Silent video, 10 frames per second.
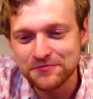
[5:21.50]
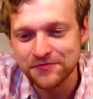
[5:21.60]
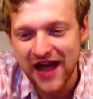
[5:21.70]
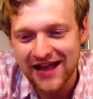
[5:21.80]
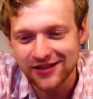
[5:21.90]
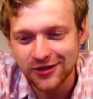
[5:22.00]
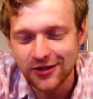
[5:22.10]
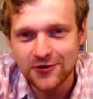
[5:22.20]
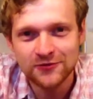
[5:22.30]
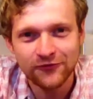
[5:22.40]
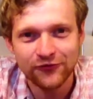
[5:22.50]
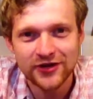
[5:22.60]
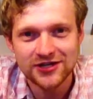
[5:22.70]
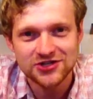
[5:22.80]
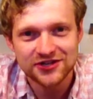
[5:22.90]
that long
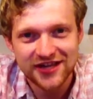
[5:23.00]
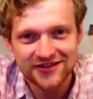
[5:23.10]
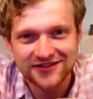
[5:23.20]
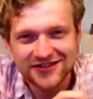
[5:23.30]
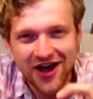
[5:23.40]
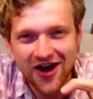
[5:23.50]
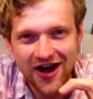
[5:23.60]
finish just has this